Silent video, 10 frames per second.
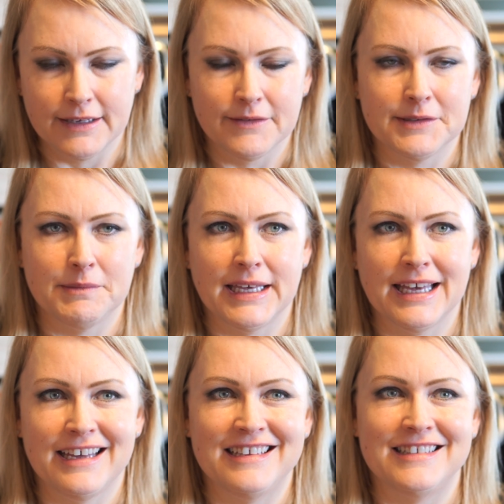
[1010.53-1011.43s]
It was
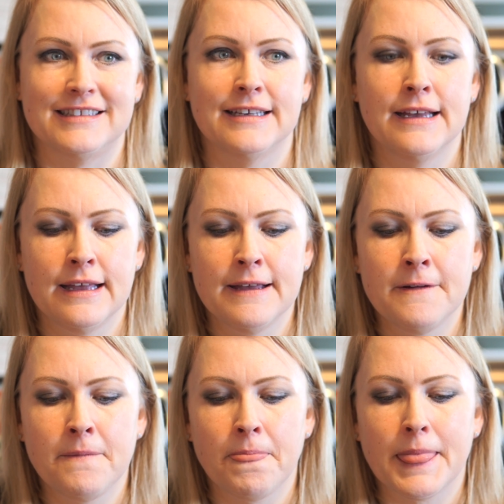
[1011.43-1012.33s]
because
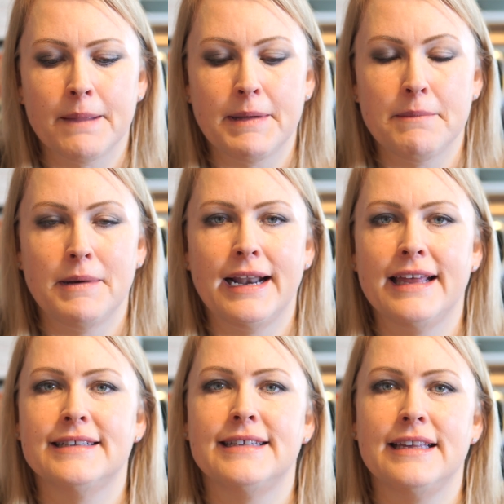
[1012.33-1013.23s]
my
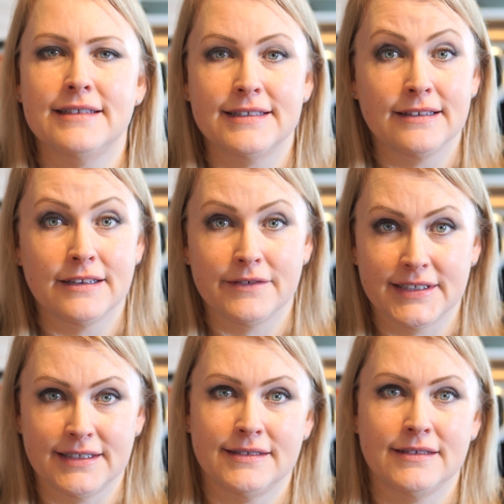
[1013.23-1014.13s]
body is insulin
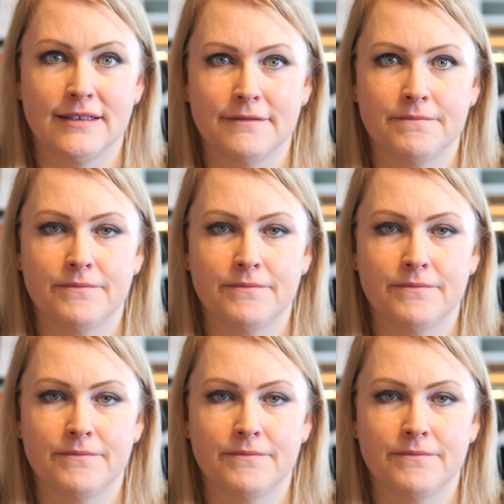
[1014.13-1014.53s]
resistant,